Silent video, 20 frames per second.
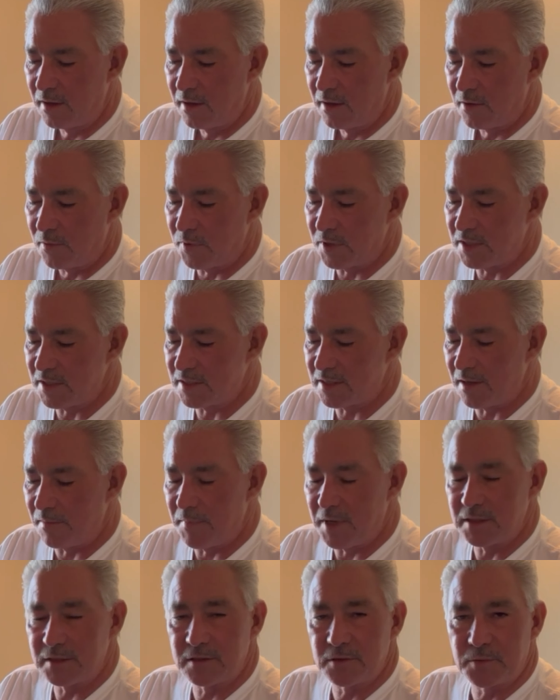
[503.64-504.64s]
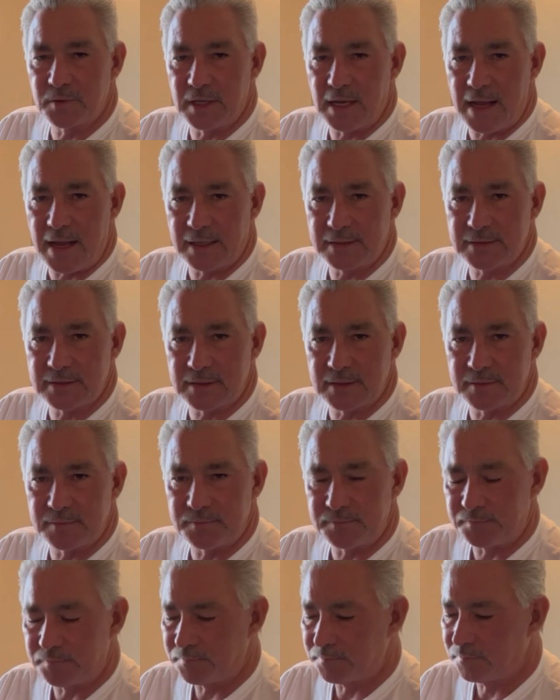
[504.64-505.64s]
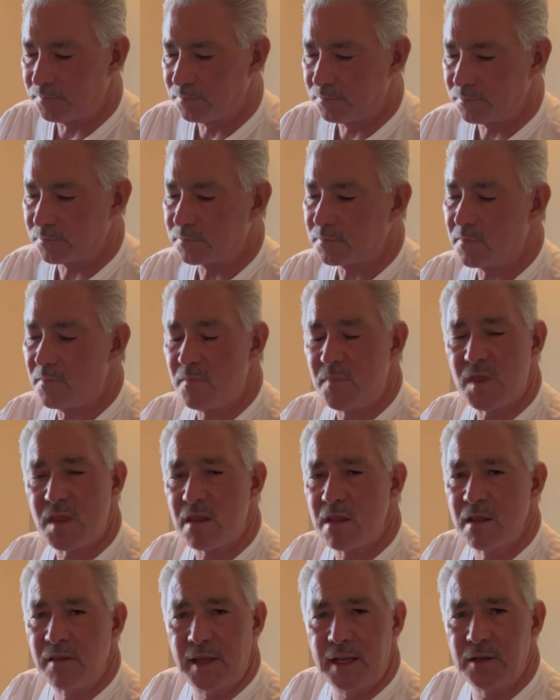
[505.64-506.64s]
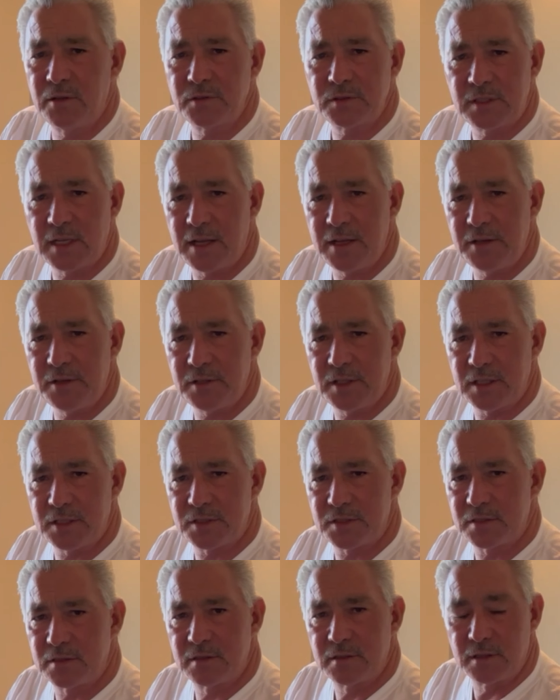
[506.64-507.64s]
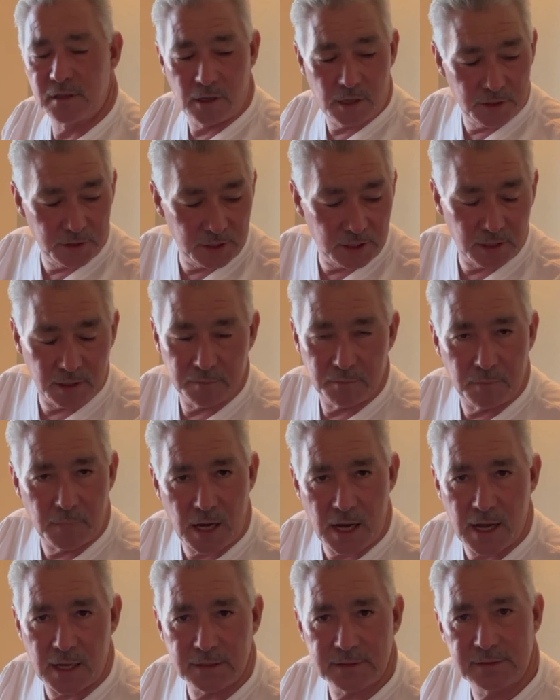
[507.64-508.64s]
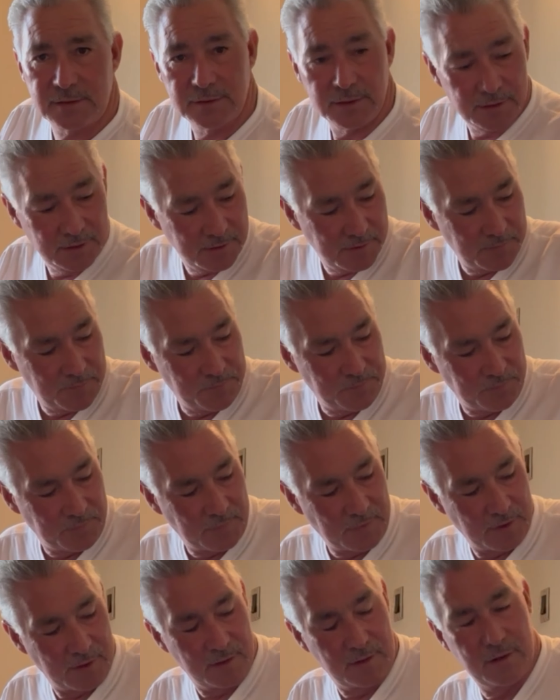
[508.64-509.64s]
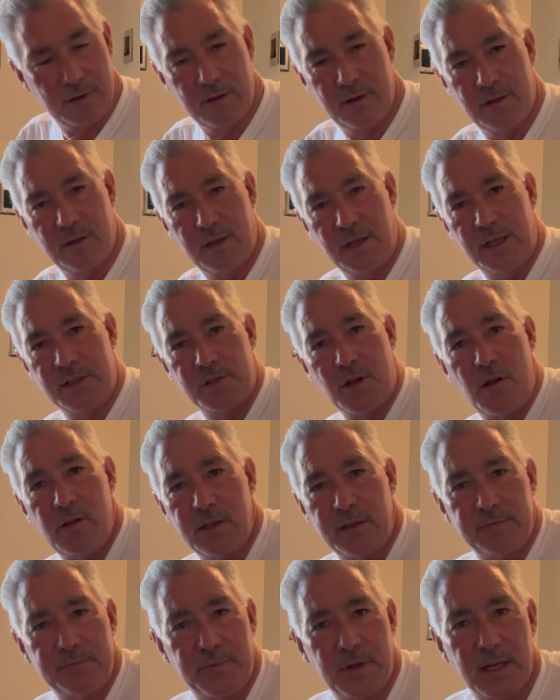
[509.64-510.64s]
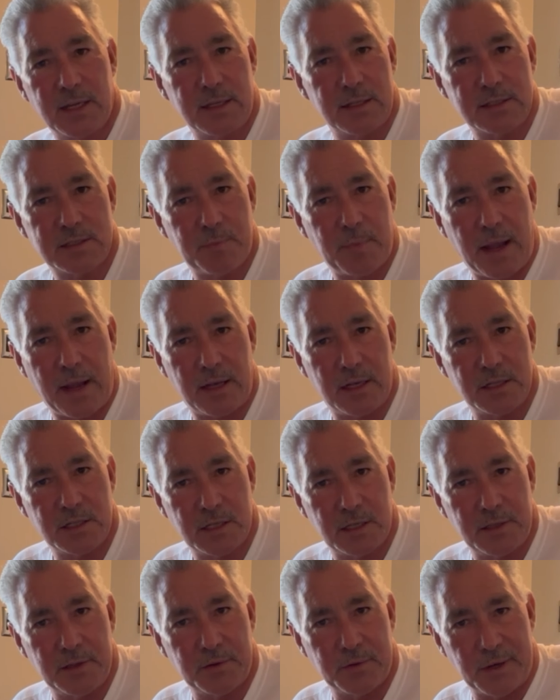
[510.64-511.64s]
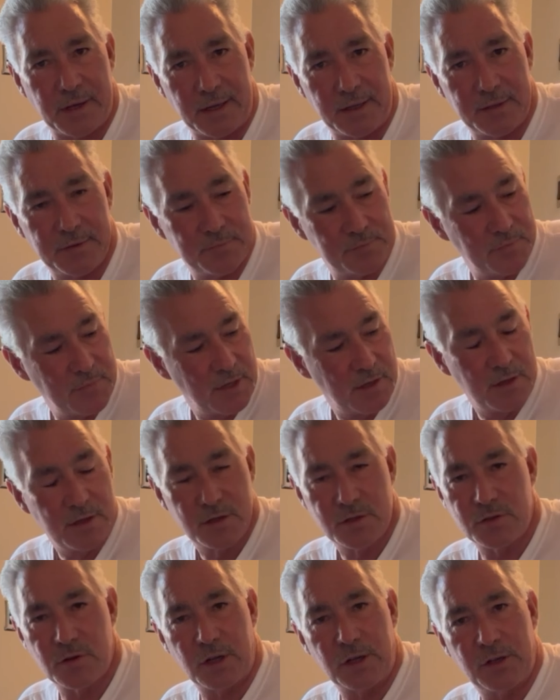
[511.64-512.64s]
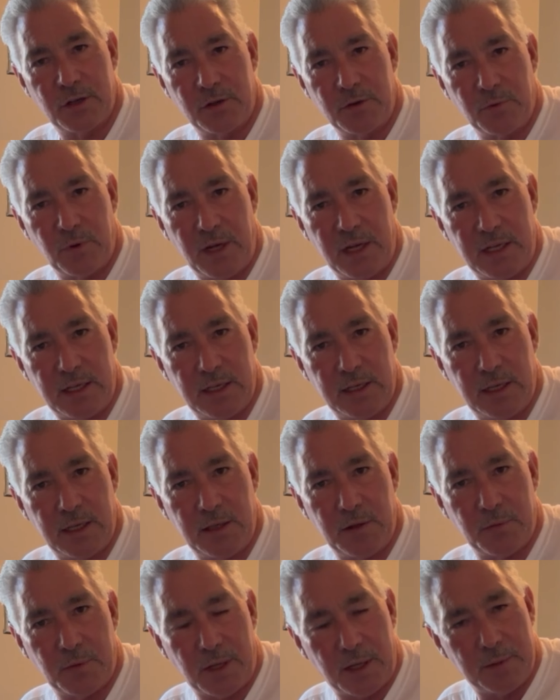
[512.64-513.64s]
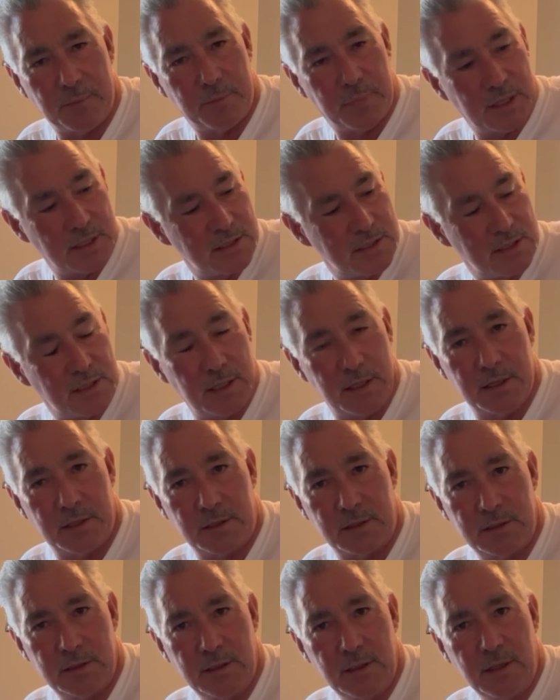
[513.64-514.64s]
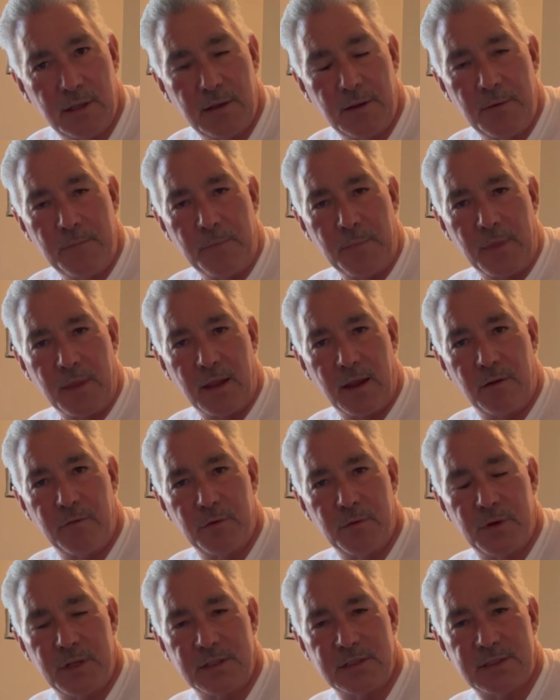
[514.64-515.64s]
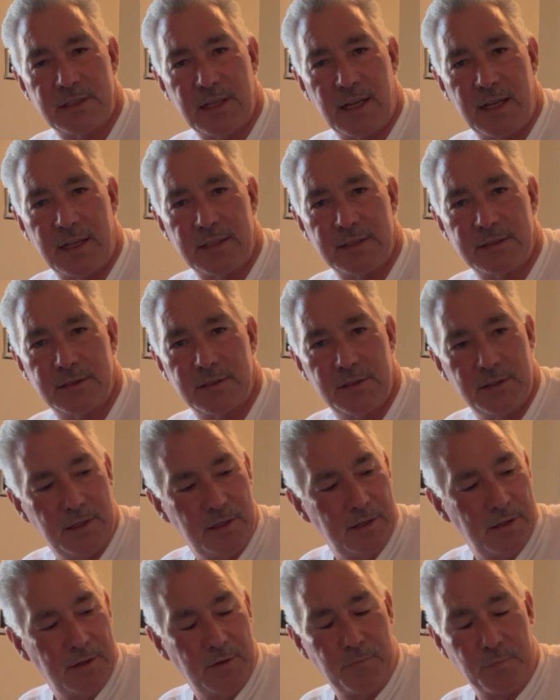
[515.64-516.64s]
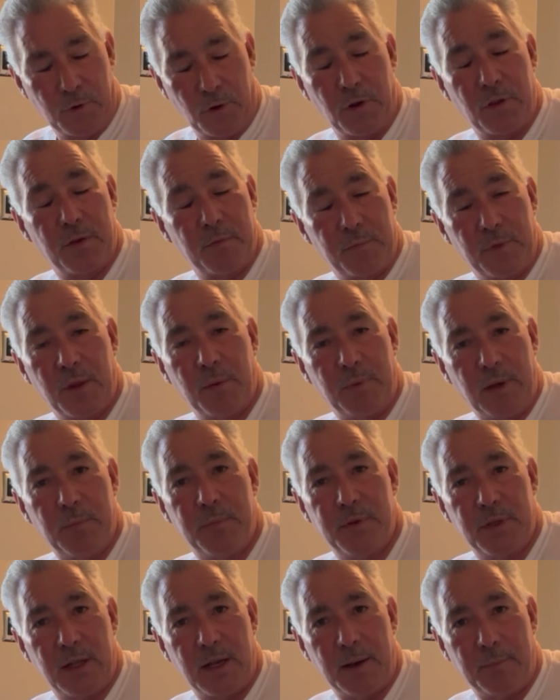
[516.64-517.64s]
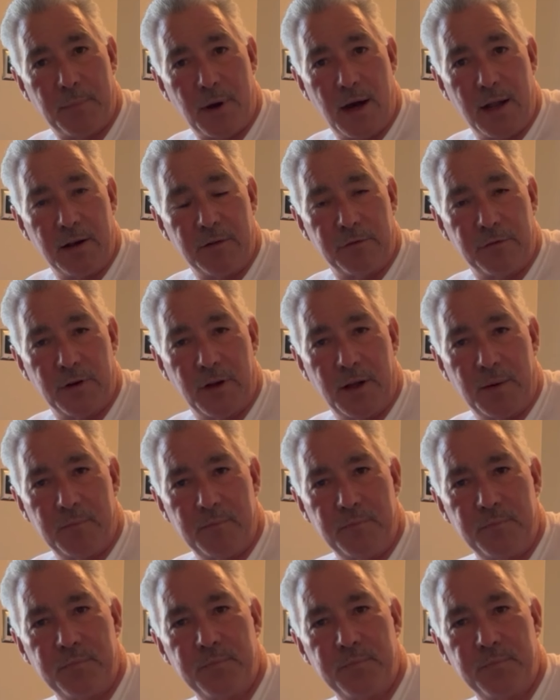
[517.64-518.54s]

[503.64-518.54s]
which is a muscle relaxant. They don't tell you this on the box. It's all in fucking Spanish anyway, so I couldn't read it anyway. But still, everyone says, or the people that I bought it from,